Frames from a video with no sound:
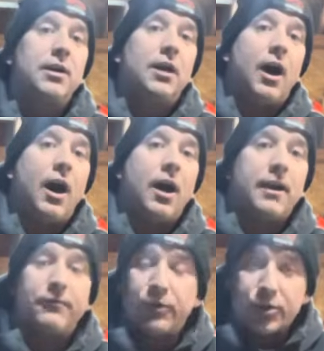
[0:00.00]

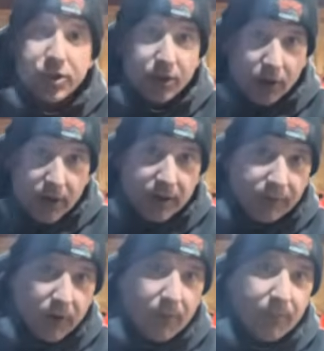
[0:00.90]
if you're starting
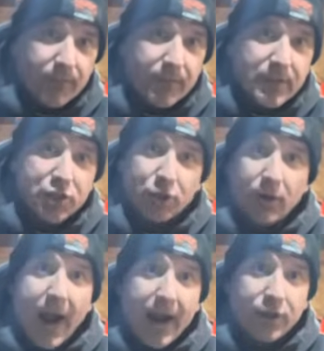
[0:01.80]
from
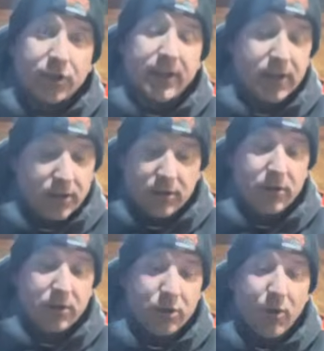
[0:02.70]
scratch, like
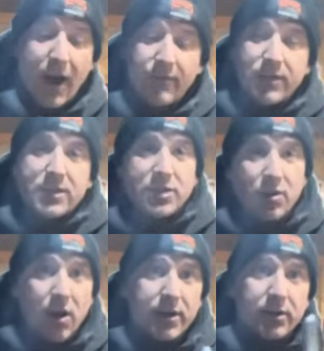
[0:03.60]
you have this
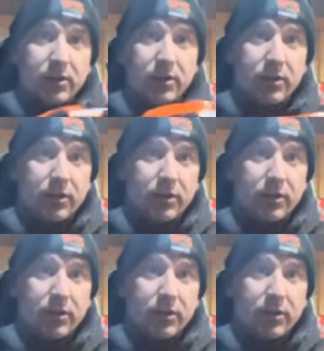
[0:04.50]
saw and